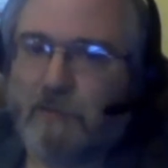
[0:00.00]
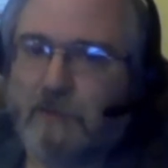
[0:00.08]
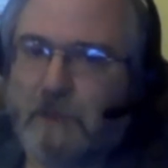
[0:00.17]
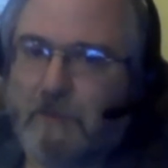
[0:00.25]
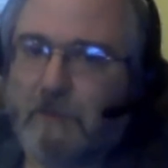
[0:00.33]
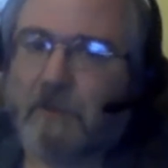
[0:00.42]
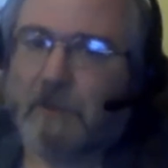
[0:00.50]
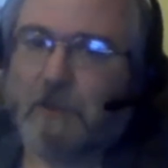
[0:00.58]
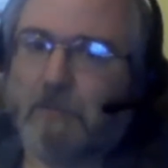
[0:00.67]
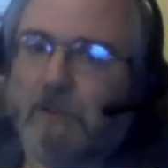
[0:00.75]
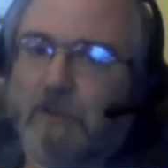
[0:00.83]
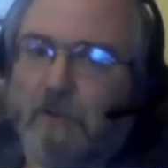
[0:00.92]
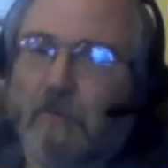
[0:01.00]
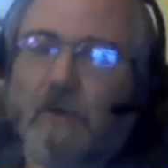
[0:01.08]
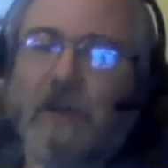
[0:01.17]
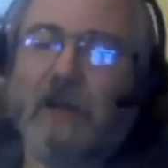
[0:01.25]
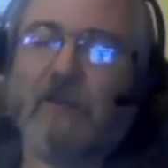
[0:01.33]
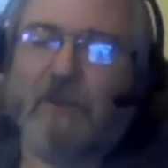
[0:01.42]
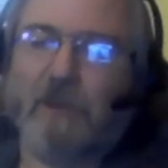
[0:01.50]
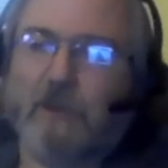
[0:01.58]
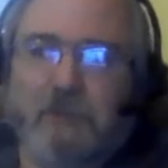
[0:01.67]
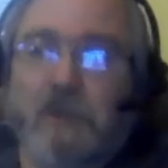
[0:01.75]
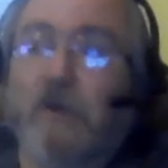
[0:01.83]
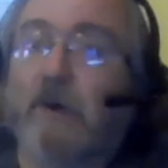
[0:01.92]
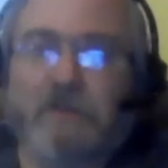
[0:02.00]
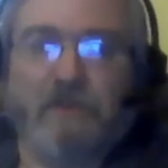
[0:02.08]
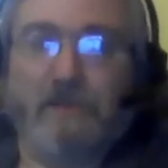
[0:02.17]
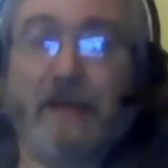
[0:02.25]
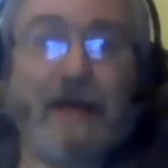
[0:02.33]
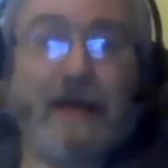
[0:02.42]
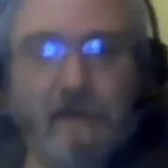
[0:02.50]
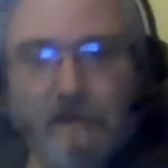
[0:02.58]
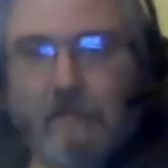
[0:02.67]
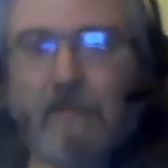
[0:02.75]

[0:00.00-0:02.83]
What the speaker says: typically below average just because of that.